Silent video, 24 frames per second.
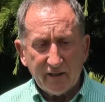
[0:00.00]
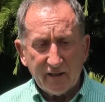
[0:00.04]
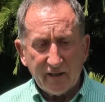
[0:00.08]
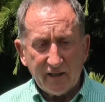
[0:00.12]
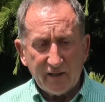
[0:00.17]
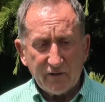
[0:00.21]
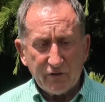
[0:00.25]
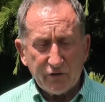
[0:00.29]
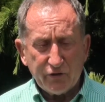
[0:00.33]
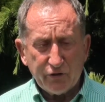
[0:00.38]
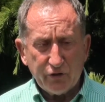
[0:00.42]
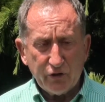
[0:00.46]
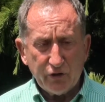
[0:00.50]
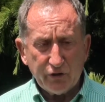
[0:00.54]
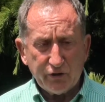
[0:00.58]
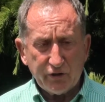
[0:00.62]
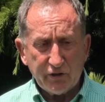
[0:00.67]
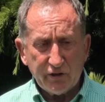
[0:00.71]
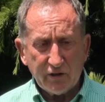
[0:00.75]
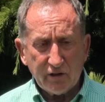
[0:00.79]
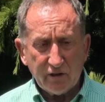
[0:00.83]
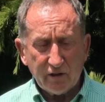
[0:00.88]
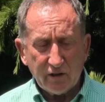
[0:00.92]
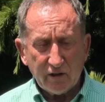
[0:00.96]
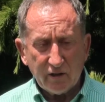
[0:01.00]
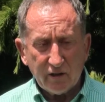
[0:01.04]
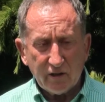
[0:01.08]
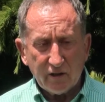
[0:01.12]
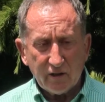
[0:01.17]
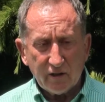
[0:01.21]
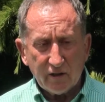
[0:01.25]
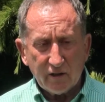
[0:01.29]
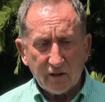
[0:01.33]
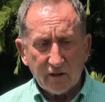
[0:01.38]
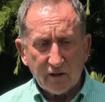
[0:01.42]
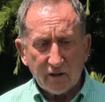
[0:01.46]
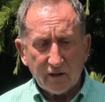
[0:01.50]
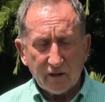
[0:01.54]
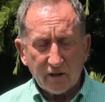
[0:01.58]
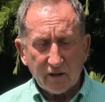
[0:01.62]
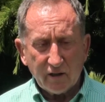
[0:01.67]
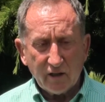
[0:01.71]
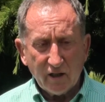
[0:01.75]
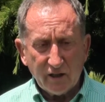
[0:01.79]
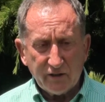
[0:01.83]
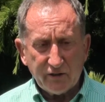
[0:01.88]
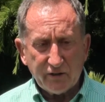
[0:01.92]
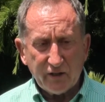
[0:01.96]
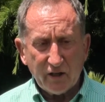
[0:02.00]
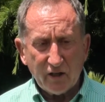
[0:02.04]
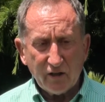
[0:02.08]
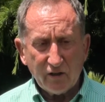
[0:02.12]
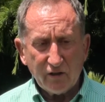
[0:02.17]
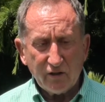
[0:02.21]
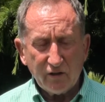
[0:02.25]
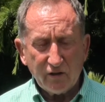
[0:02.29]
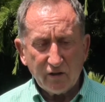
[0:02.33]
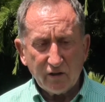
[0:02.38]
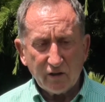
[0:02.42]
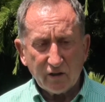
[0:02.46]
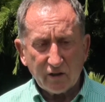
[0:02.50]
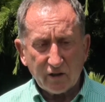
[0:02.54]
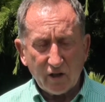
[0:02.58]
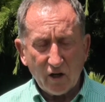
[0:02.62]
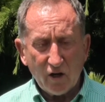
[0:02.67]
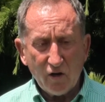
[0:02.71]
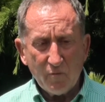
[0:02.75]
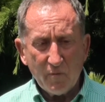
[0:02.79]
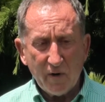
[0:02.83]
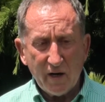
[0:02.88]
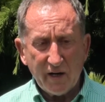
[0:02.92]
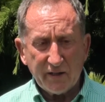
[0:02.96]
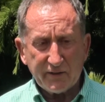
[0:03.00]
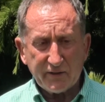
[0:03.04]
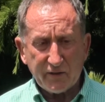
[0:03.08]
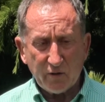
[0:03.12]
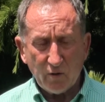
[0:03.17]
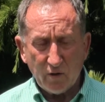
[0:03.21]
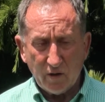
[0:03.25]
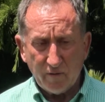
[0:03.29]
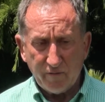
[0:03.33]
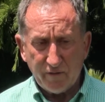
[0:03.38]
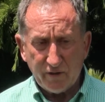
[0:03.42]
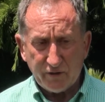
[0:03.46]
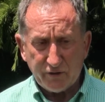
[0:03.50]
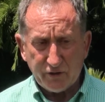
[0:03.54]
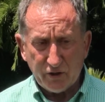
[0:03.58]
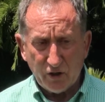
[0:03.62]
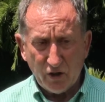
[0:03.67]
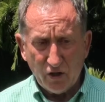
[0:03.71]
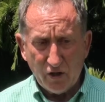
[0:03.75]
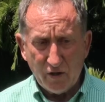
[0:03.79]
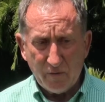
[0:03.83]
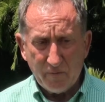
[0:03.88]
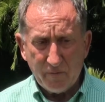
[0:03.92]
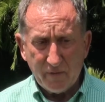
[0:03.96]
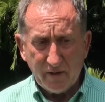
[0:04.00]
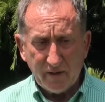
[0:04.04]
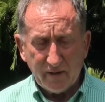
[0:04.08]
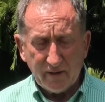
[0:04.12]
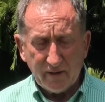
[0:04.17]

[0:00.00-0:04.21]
and certain ngaitahu kaumātua of the time